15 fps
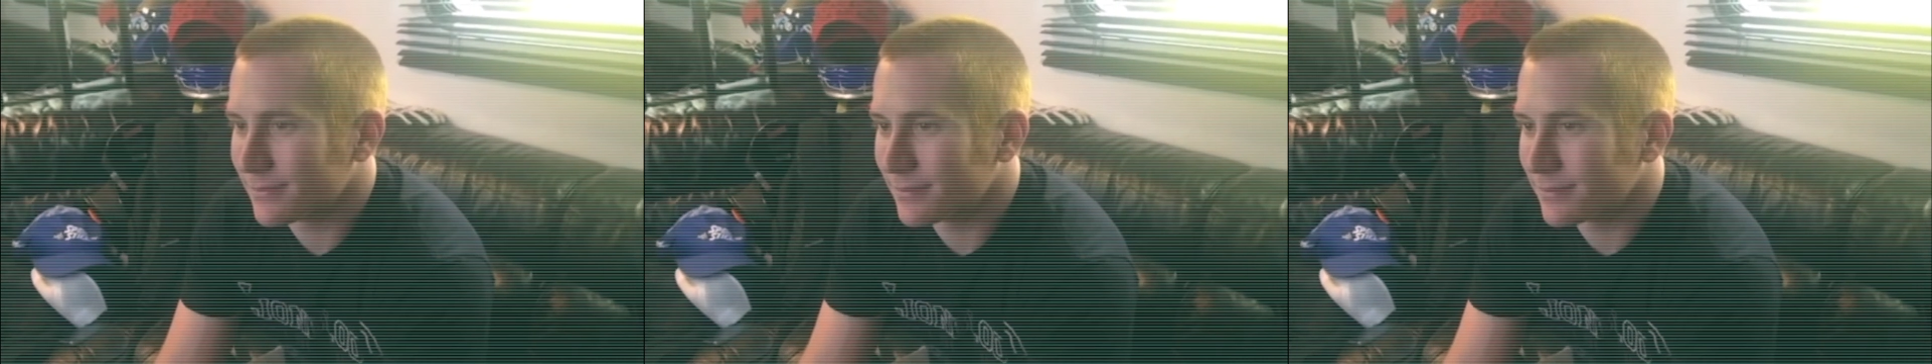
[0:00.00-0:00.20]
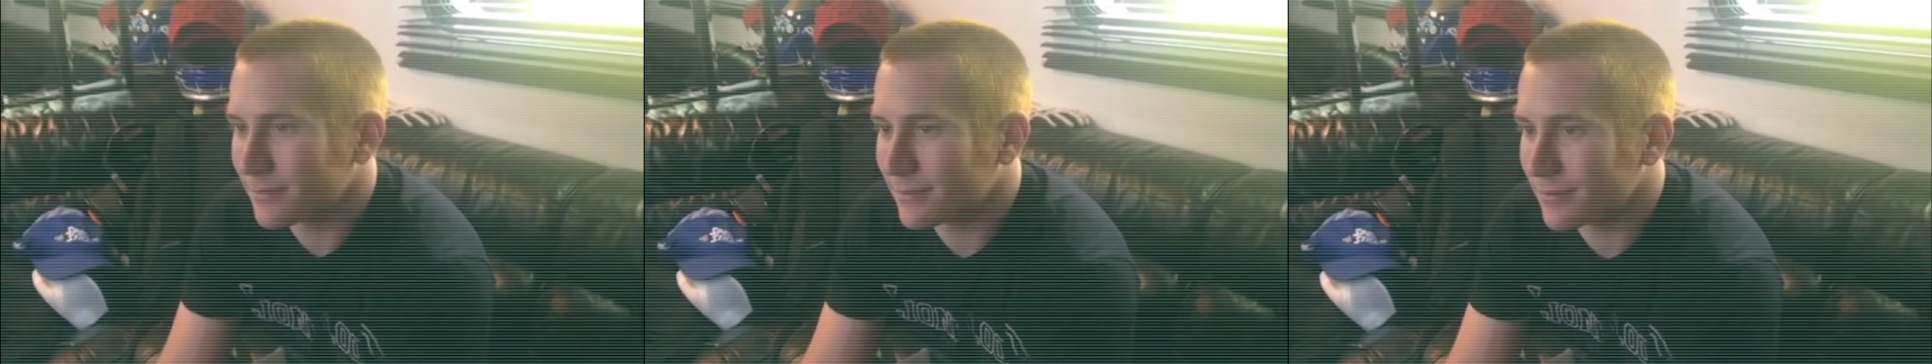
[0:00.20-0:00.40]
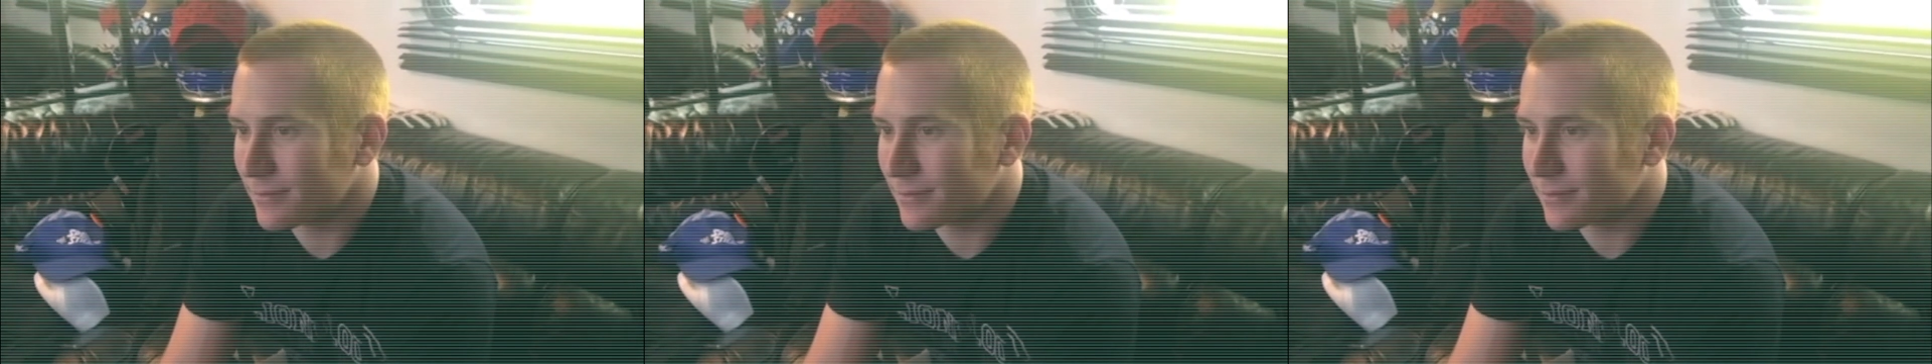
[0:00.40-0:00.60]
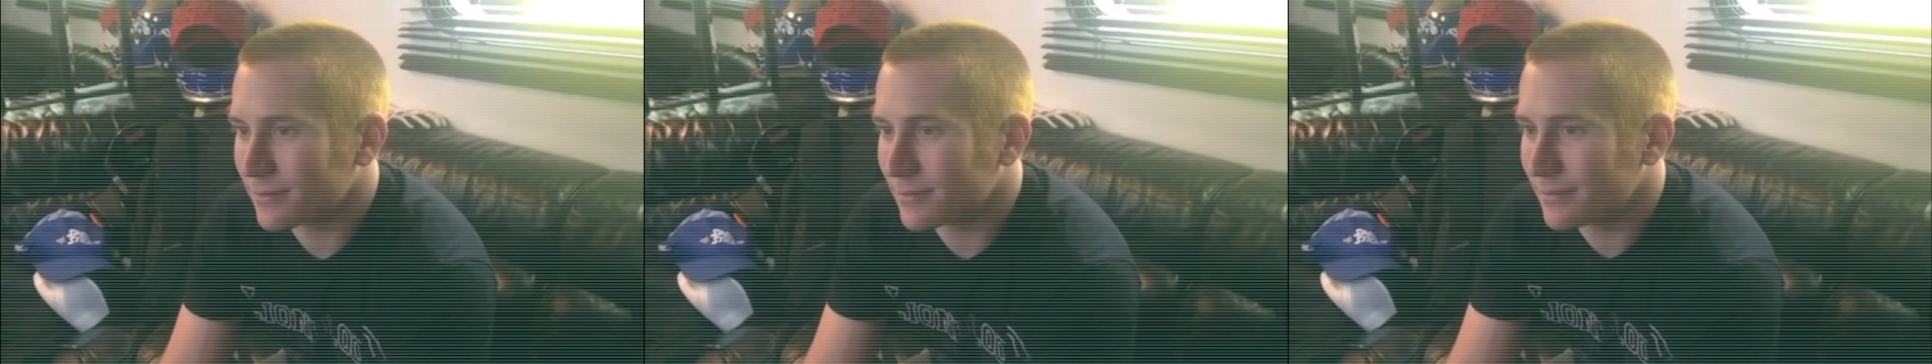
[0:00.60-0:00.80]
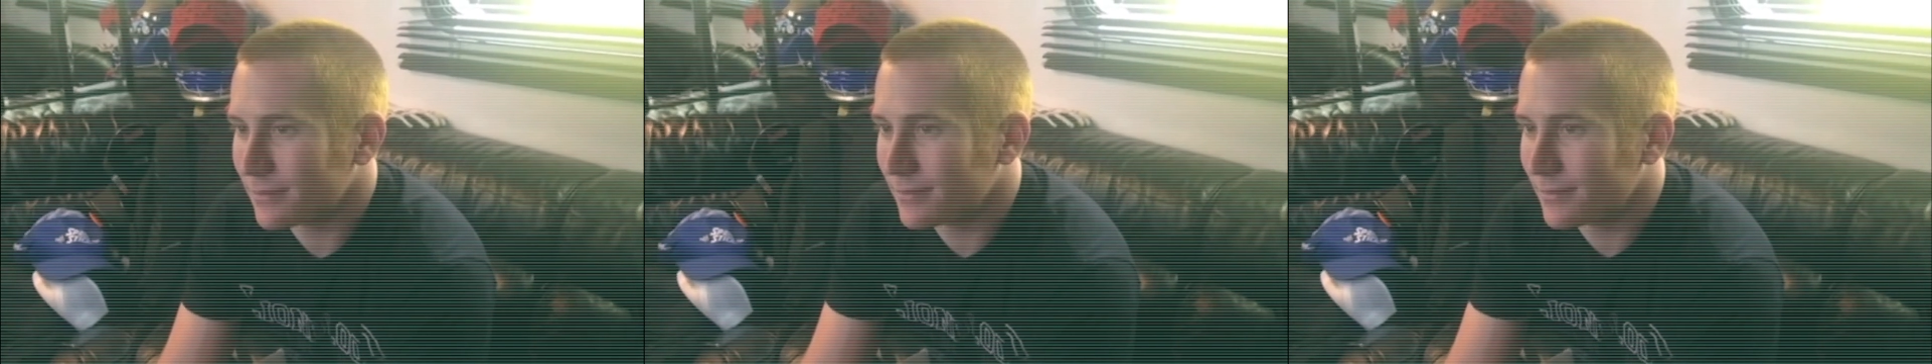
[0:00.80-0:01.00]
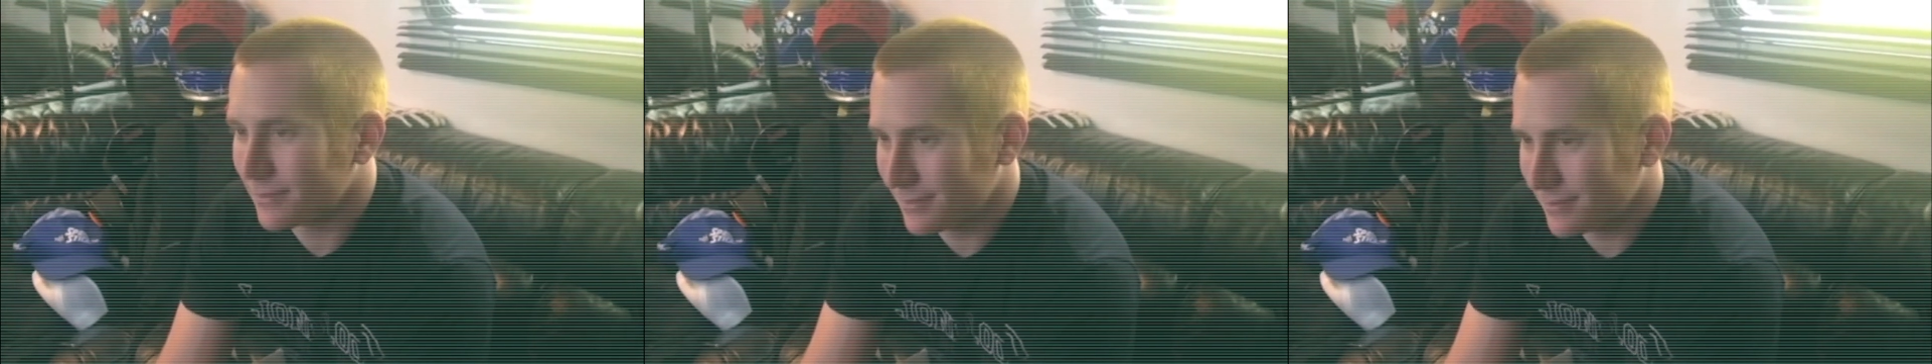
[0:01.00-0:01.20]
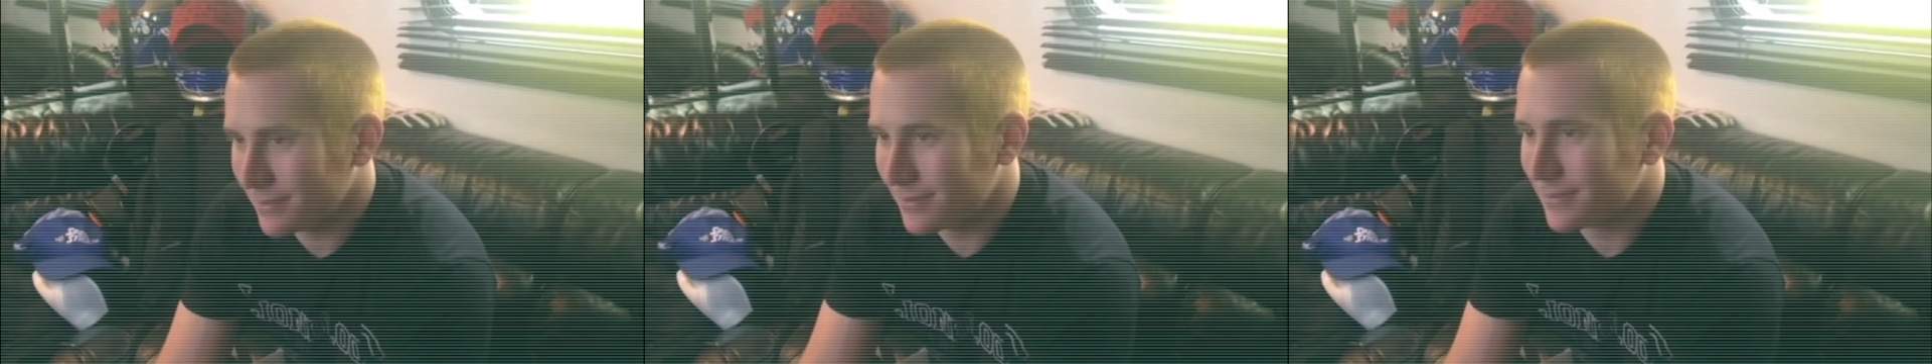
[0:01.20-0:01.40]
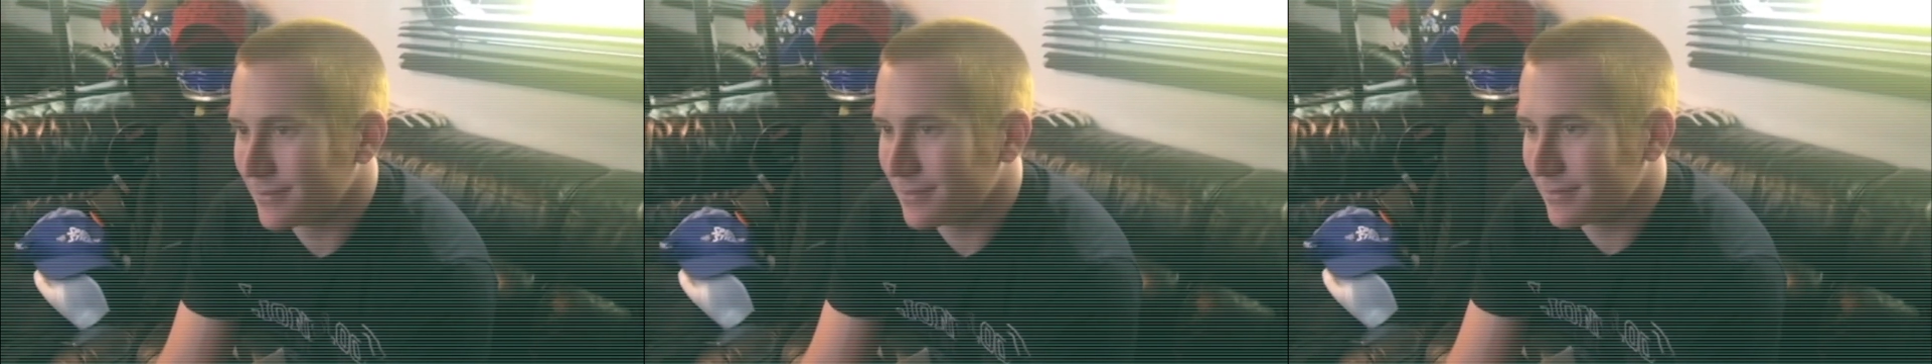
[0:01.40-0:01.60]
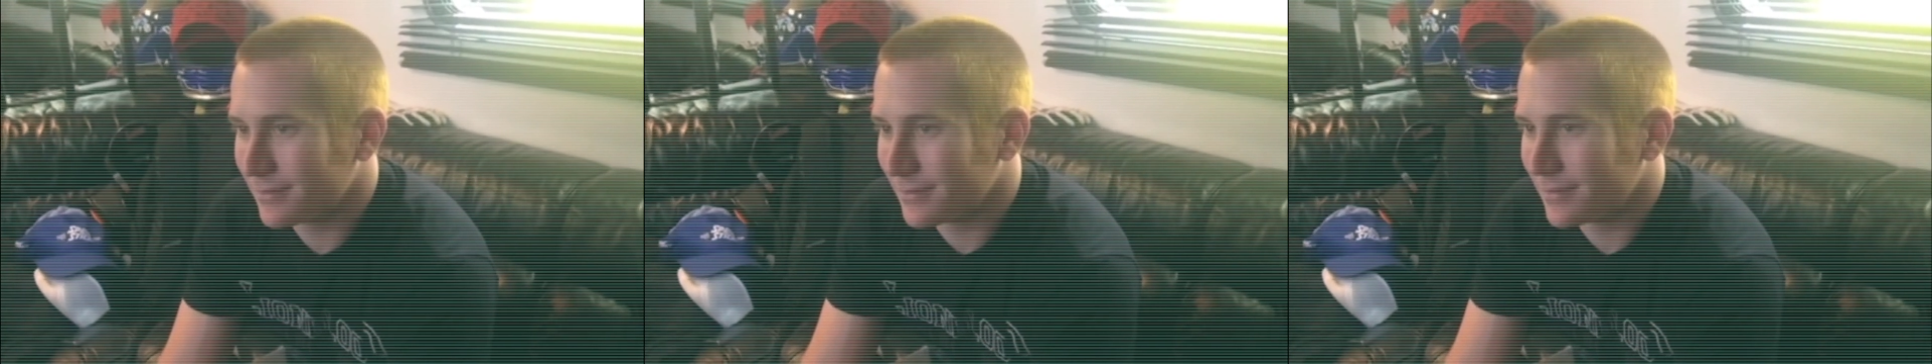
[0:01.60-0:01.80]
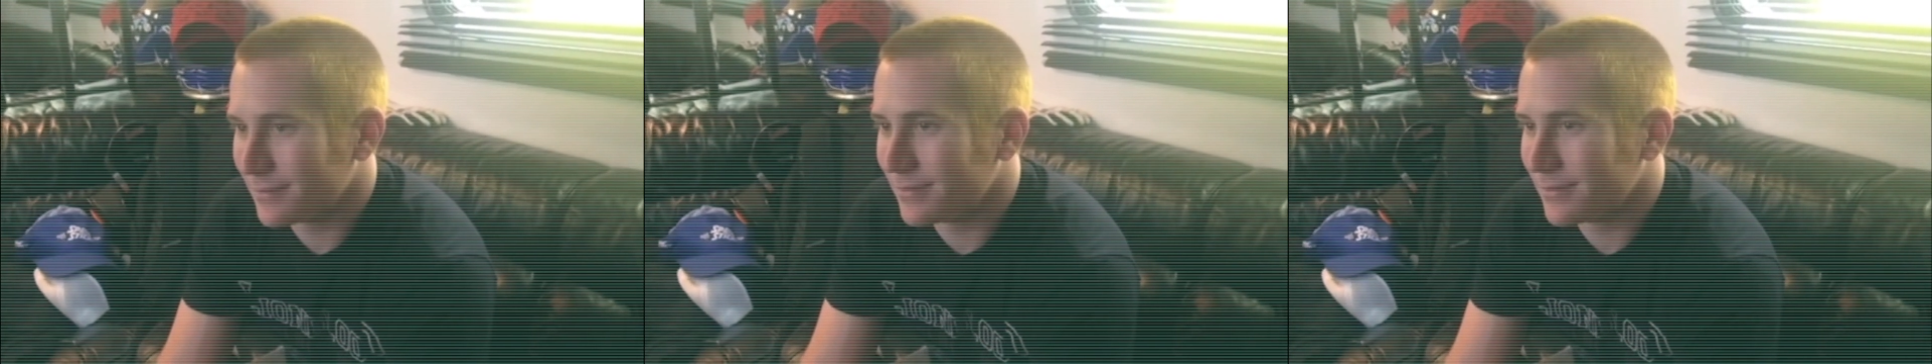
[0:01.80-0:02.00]
sophomore year, second
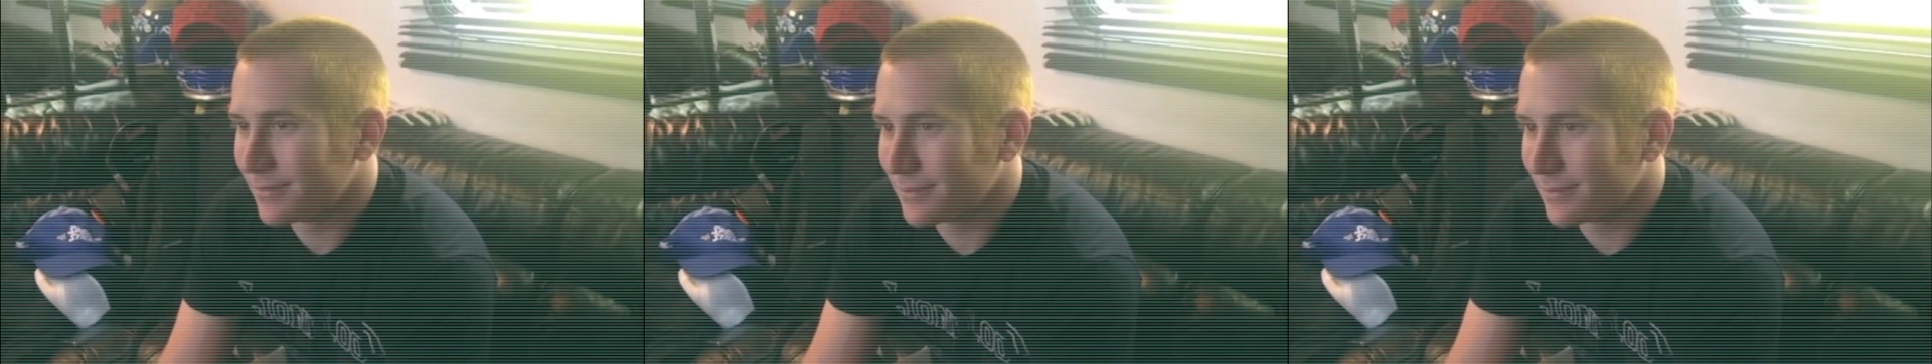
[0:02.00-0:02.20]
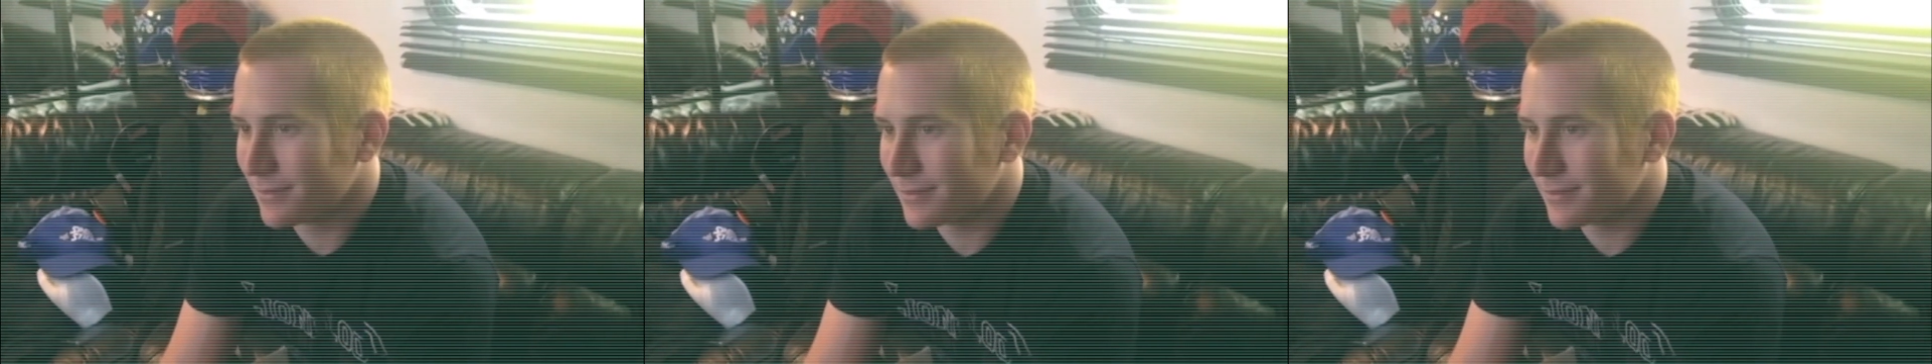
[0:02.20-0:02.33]
year.